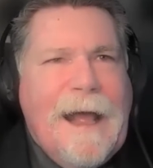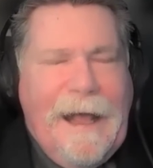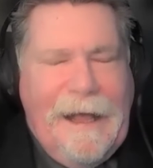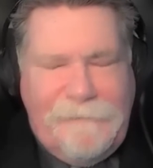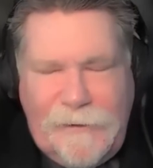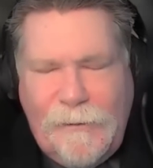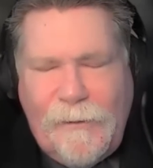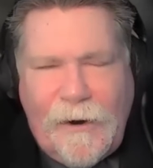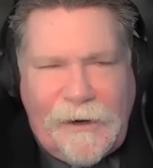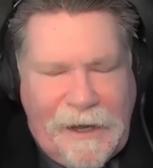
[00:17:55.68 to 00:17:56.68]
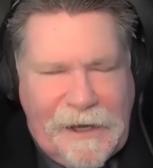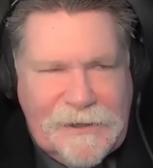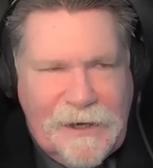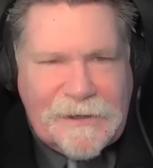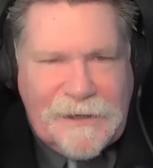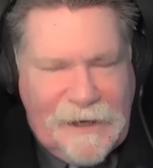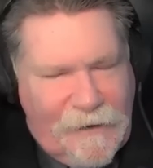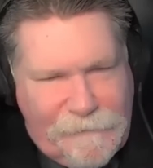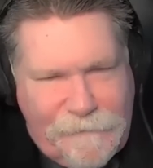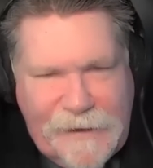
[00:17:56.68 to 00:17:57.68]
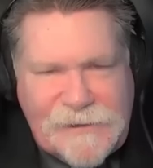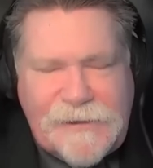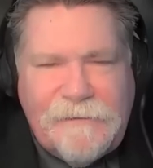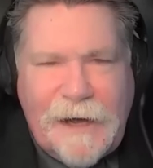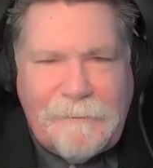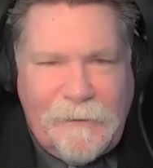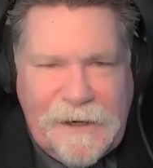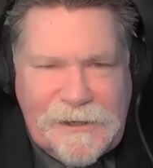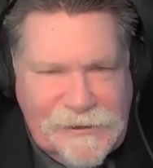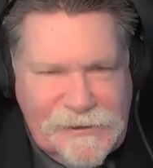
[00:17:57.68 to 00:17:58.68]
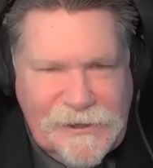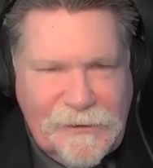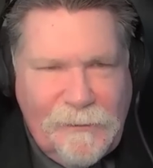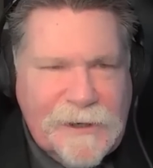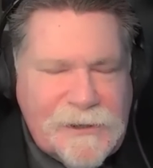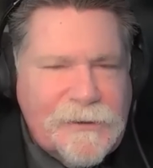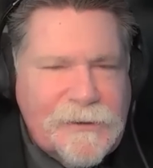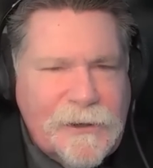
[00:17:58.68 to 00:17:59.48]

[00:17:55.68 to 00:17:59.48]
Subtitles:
If you are conducting offensive operations in the winter,